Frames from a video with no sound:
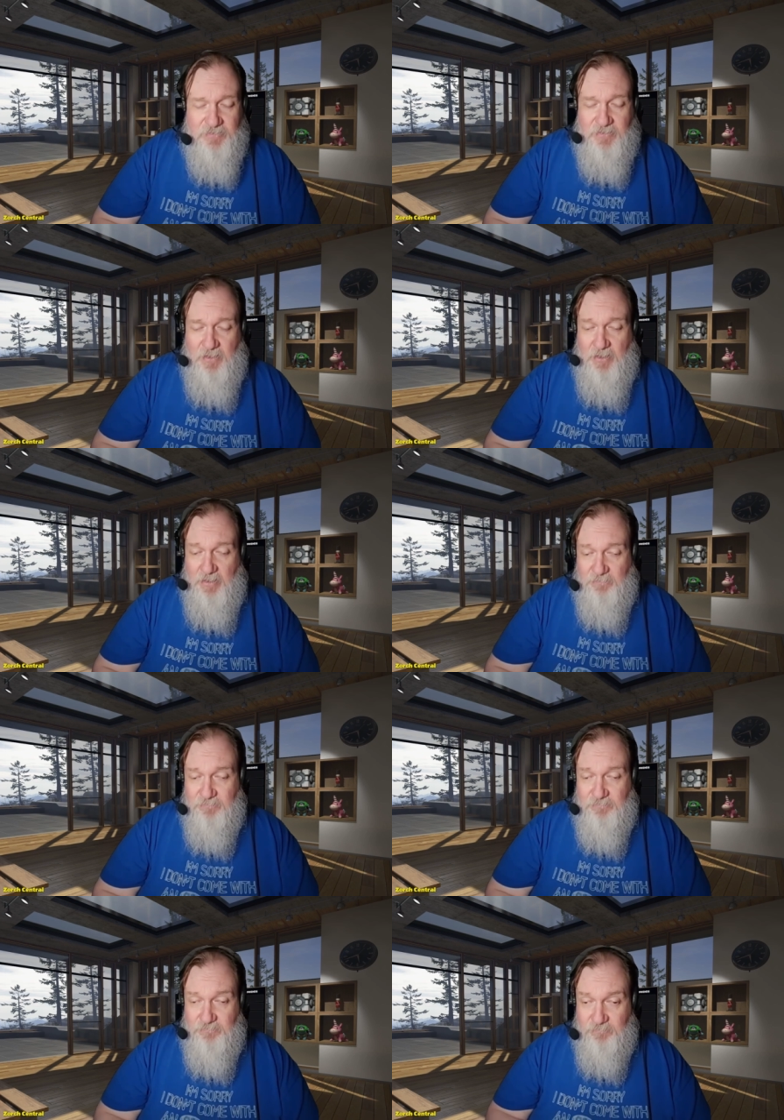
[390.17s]
Um,
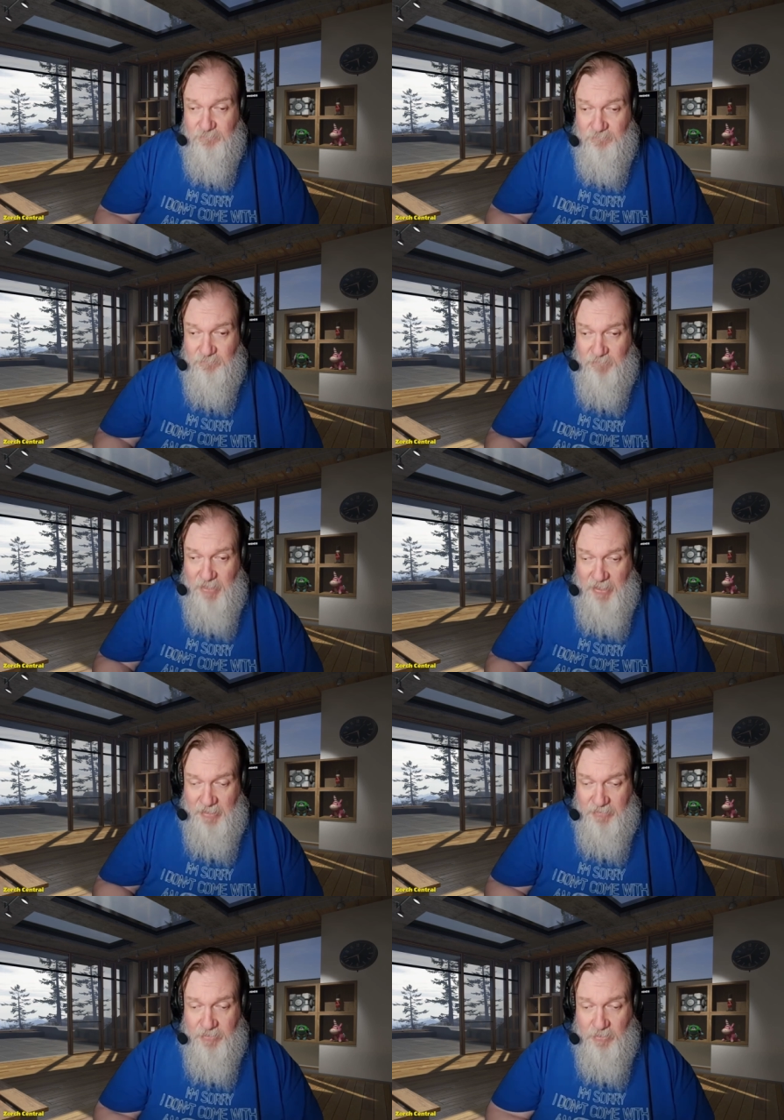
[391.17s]

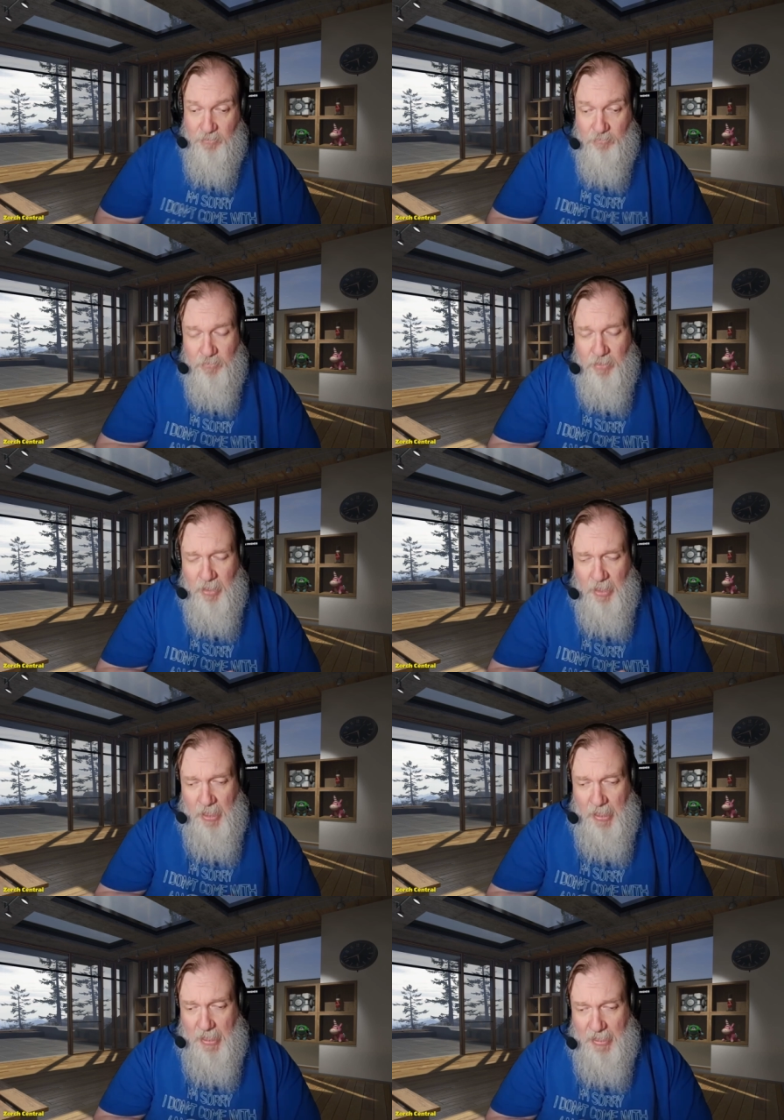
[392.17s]
and so
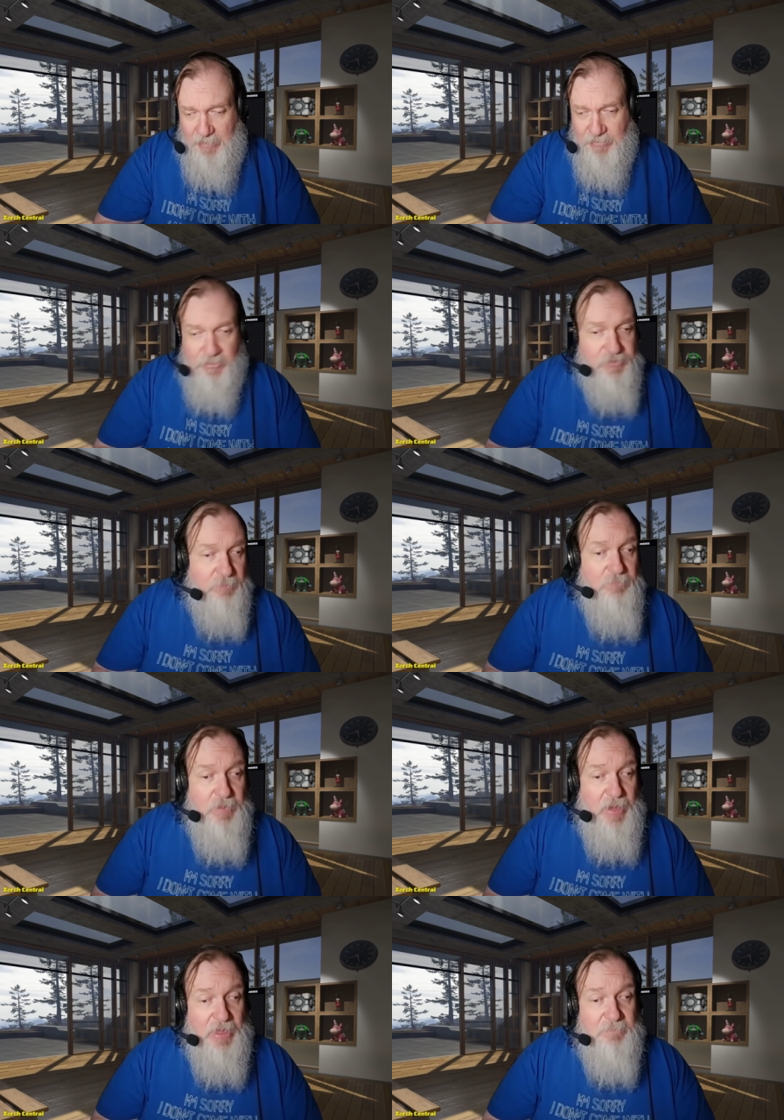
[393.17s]
there's some
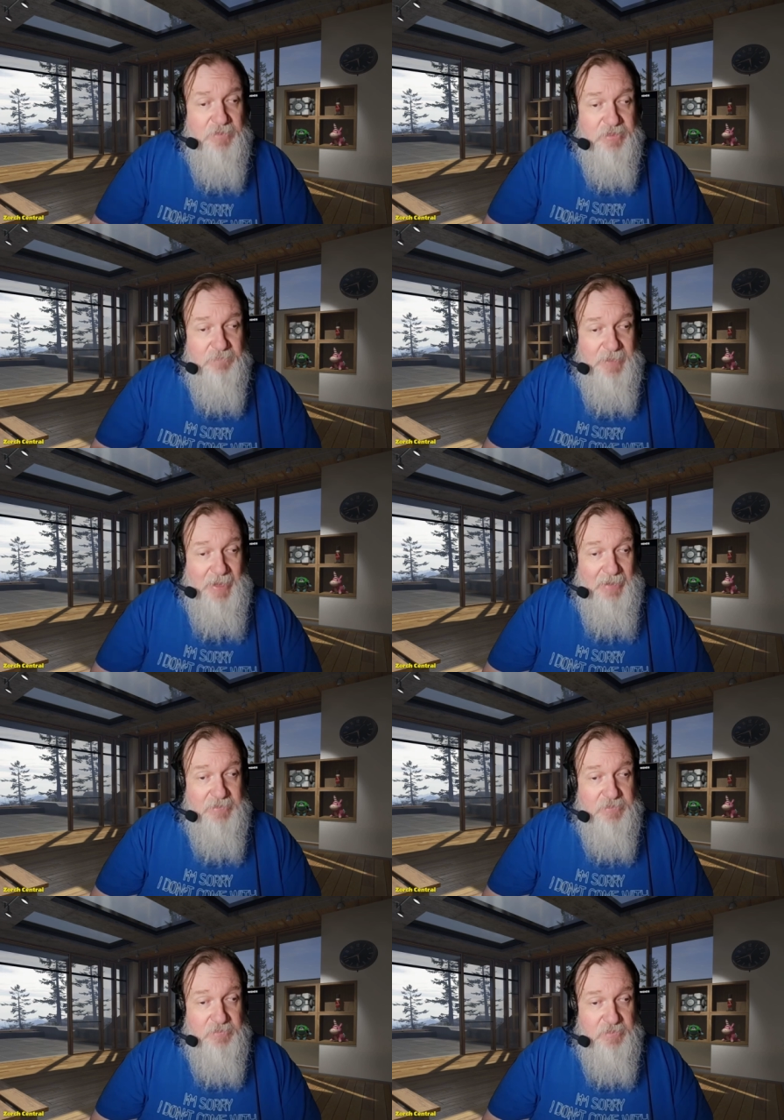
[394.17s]
elements of
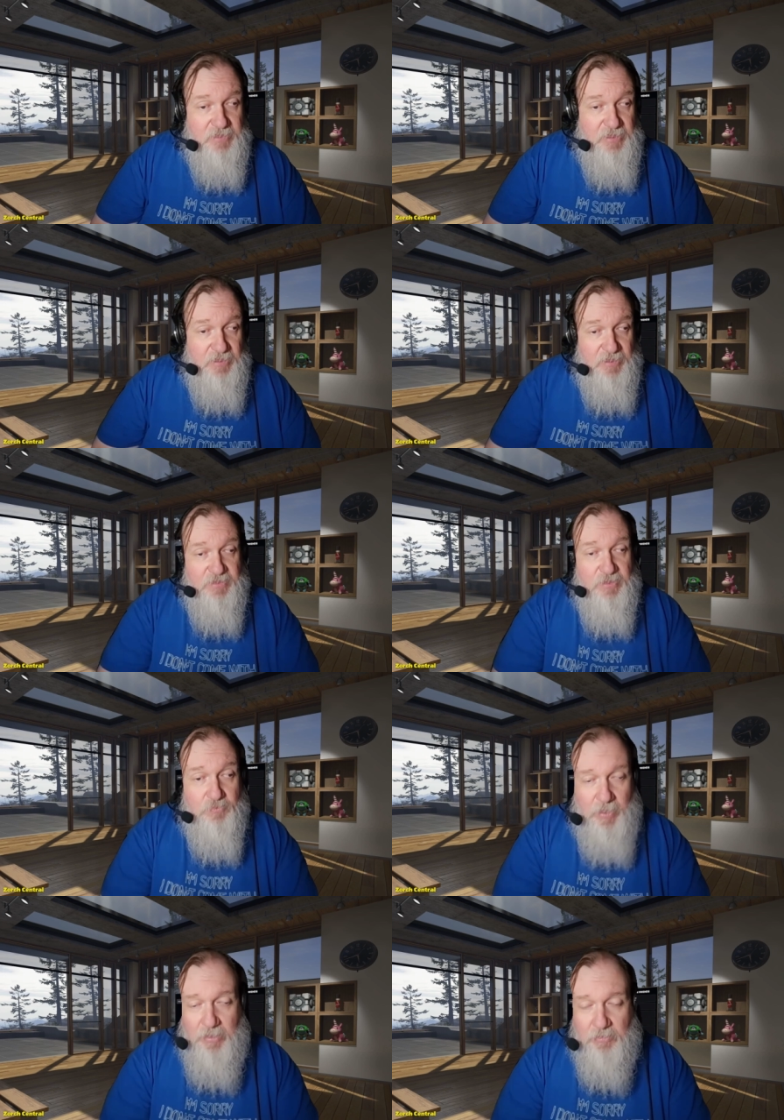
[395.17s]
that in this as
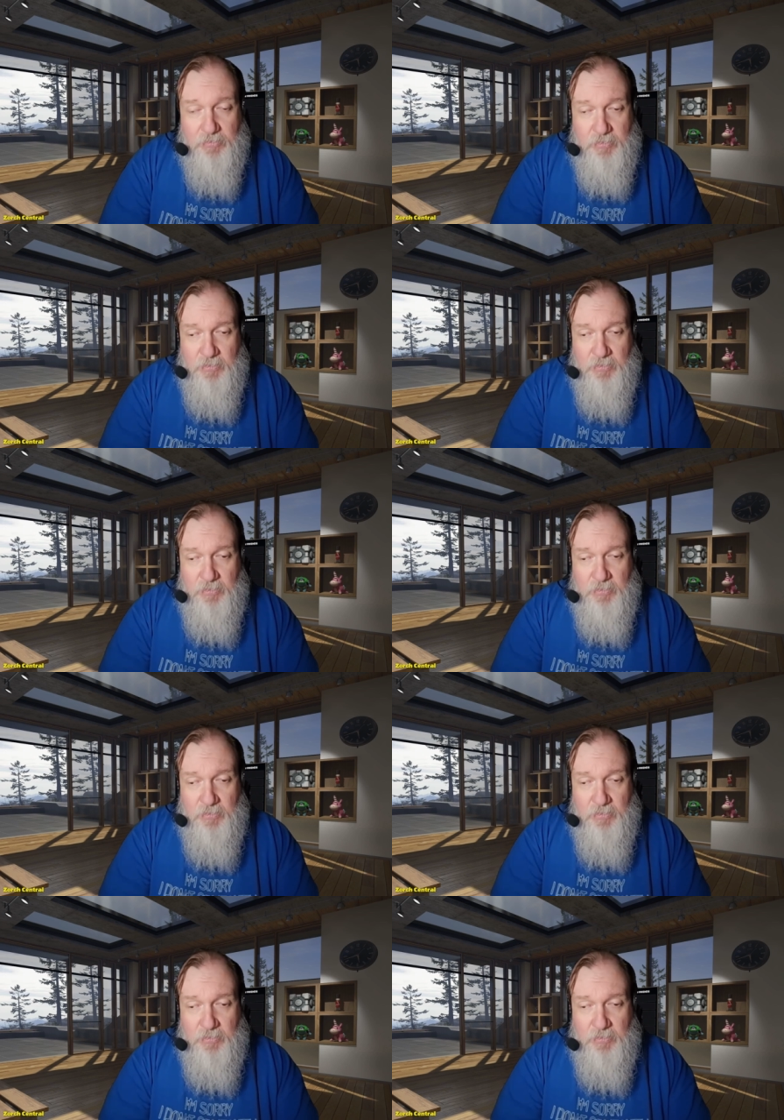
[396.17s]
well.